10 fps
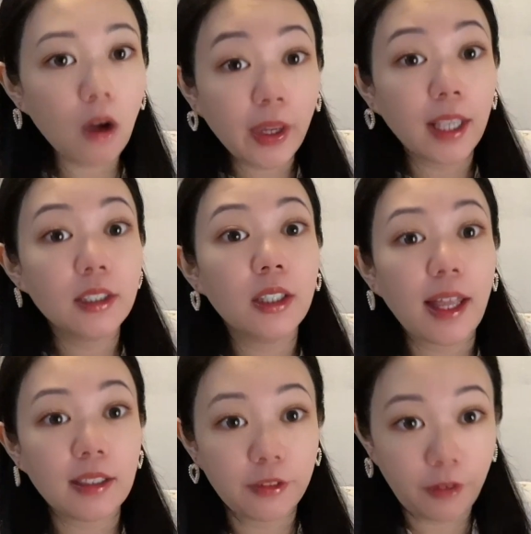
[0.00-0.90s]
Okay, so
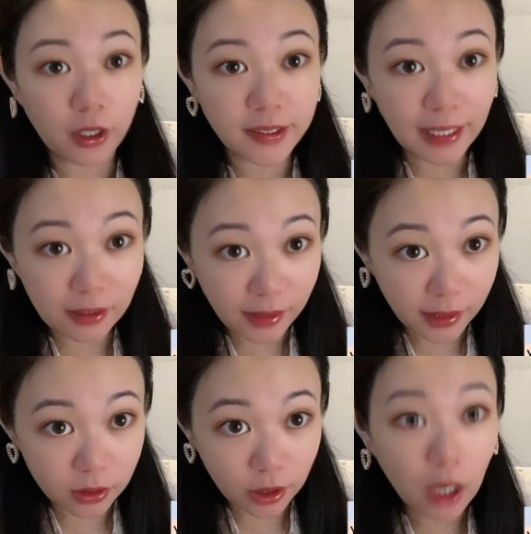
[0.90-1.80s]
that's the first thing you
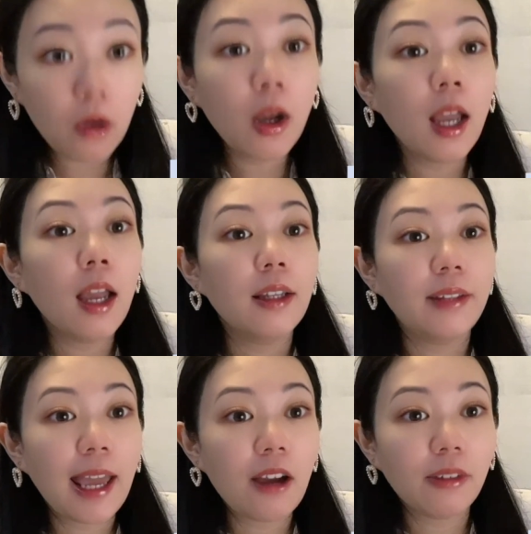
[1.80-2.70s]
need to know.
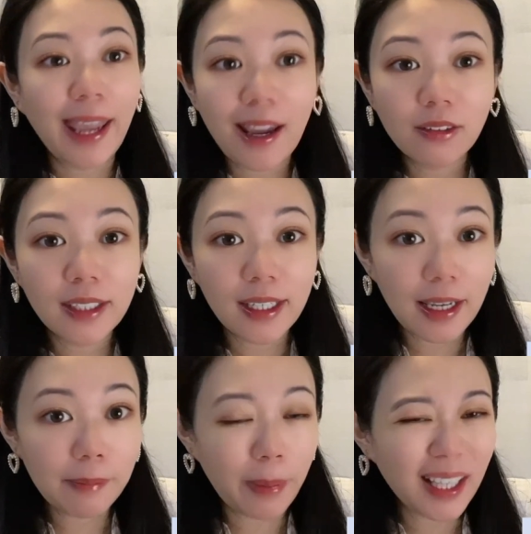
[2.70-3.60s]
Now, counting
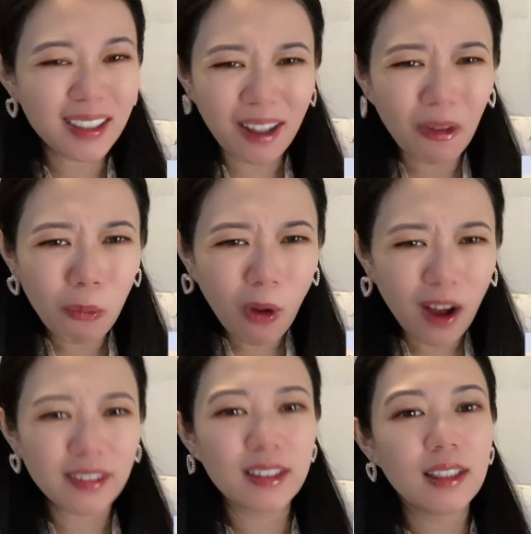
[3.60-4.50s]
it based on
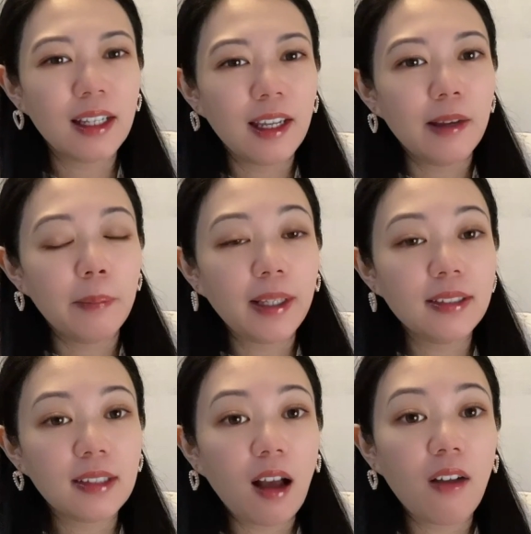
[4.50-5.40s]
what?
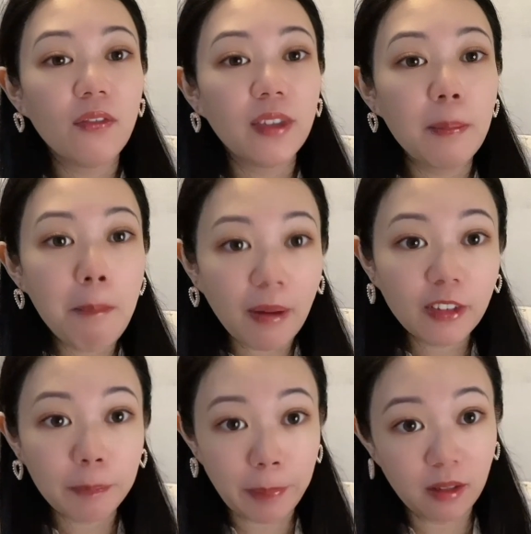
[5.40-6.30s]
Based on the
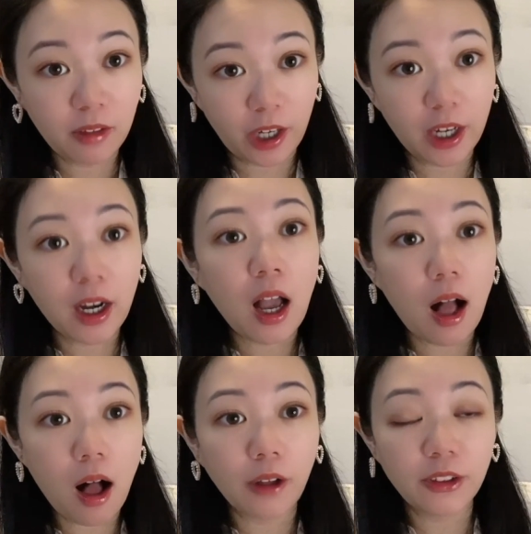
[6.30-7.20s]
month pillar
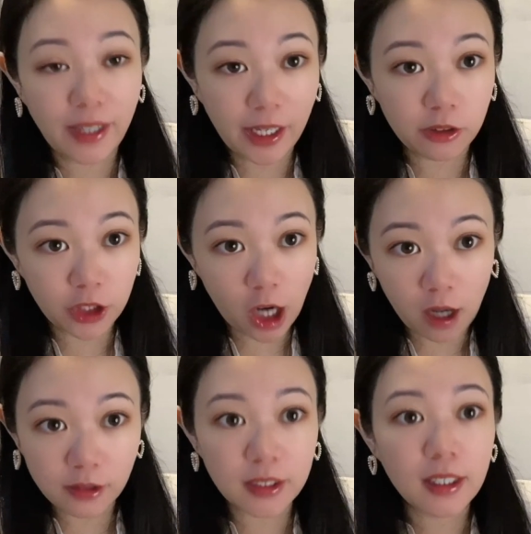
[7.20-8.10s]
on your natal
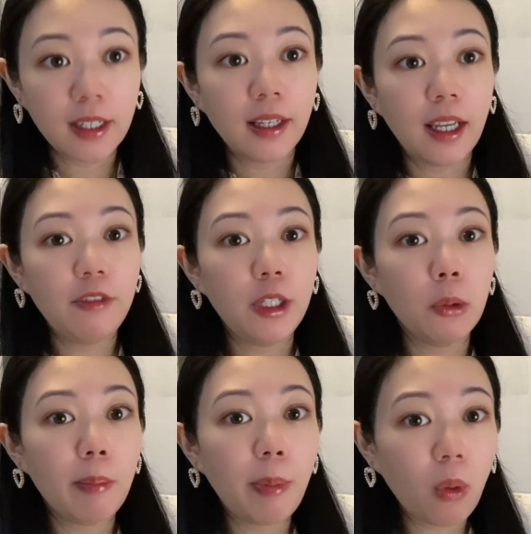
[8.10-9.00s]
chart. If
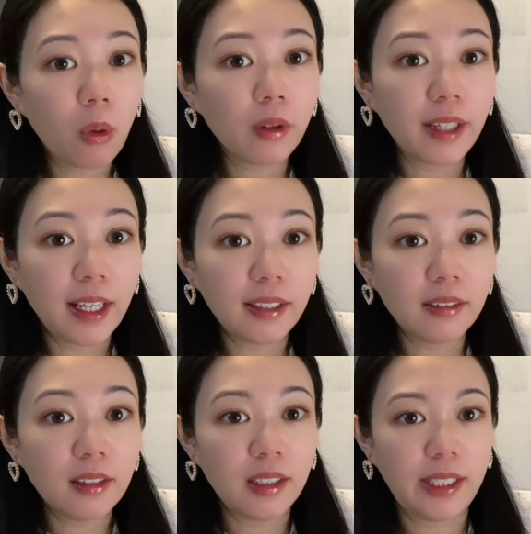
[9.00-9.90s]
you were born
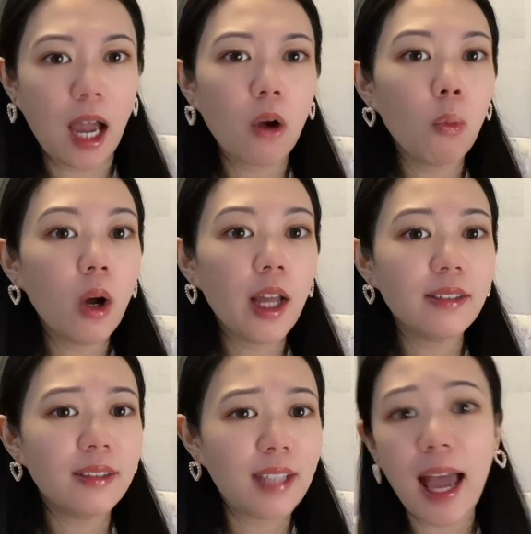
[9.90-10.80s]
in Yang
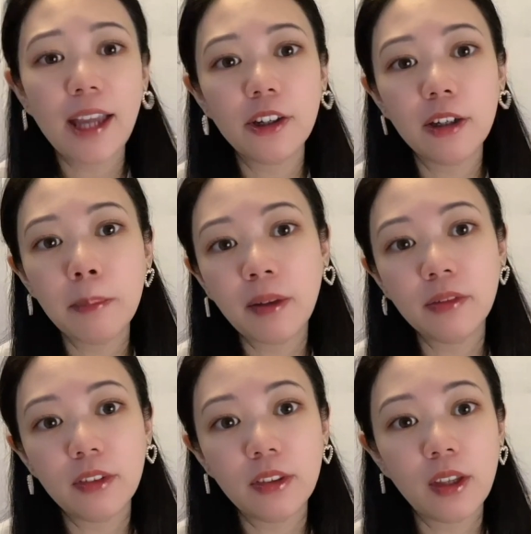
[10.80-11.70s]
Wood, Tiger
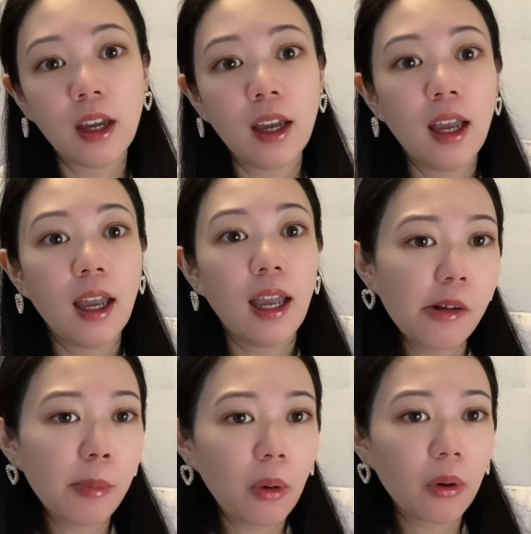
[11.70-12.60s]
month,
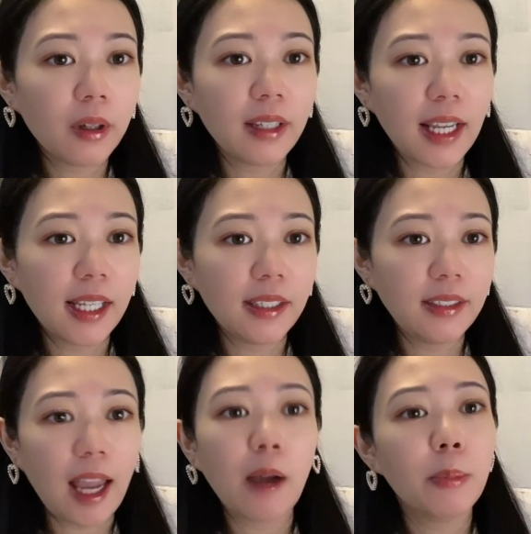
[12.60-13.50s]
male born
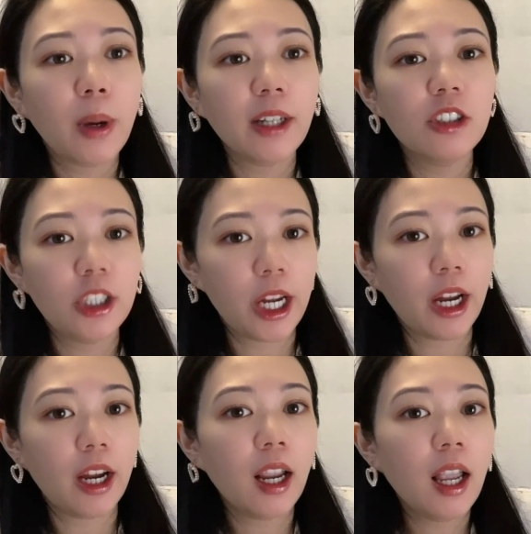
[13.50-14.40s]
in Yang Branch
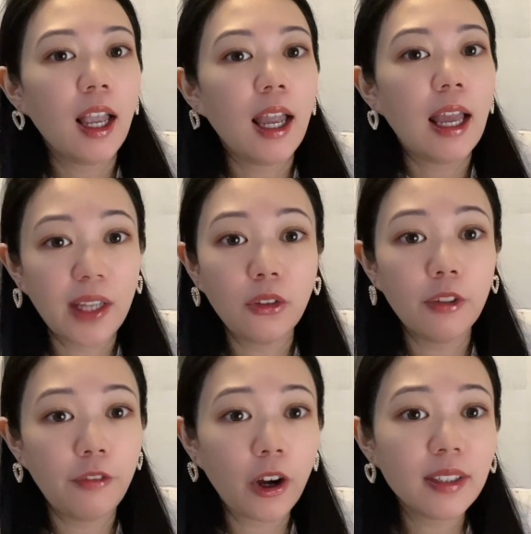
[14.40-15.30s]
year, then
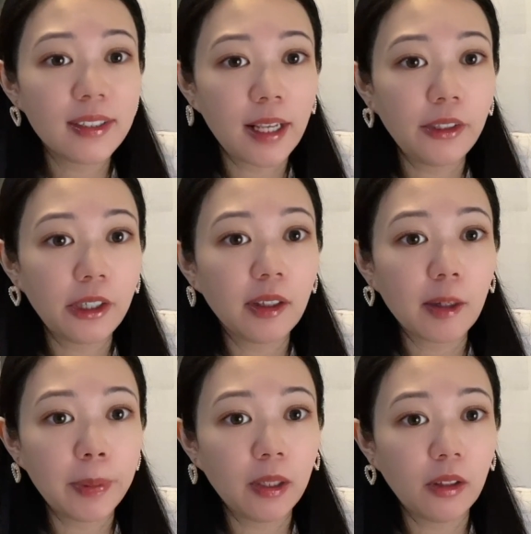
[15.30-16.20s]
your first 10-year
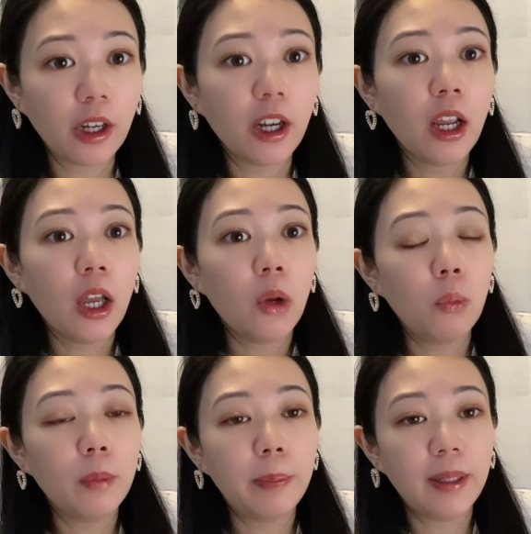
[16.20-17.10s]
luck pillar
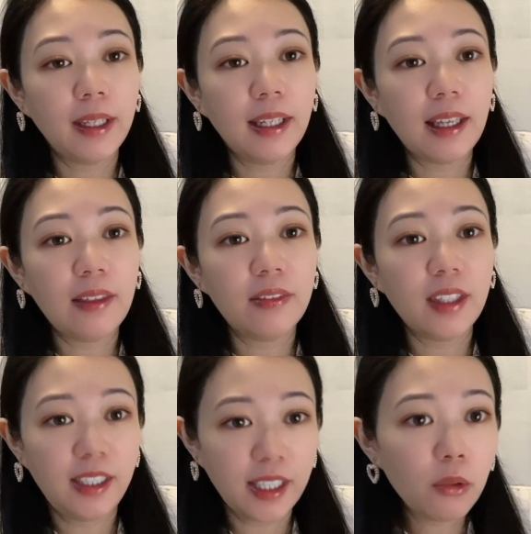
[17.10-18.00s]
would be
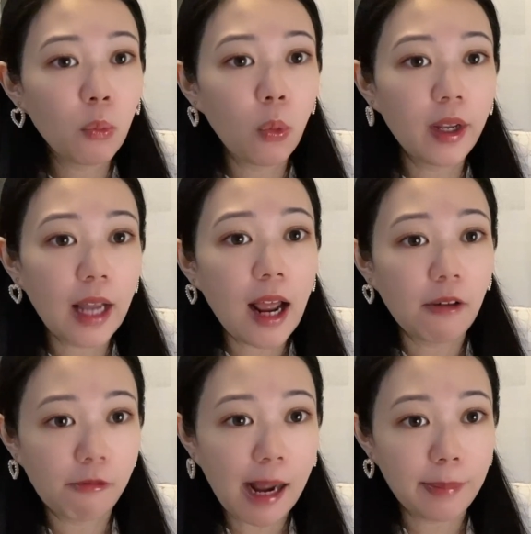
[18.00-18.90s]
the Yin Wood
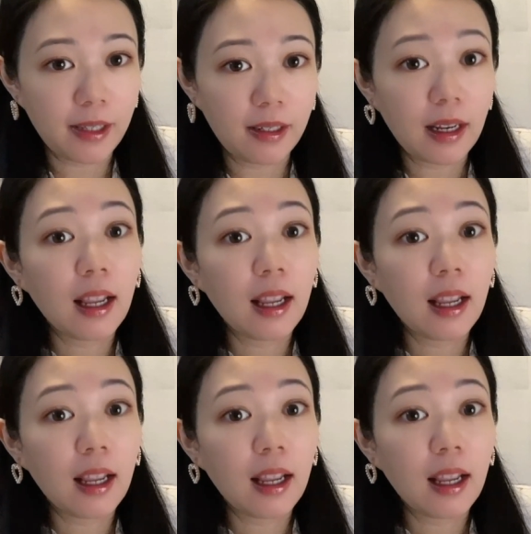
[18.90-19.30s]
Rabbit.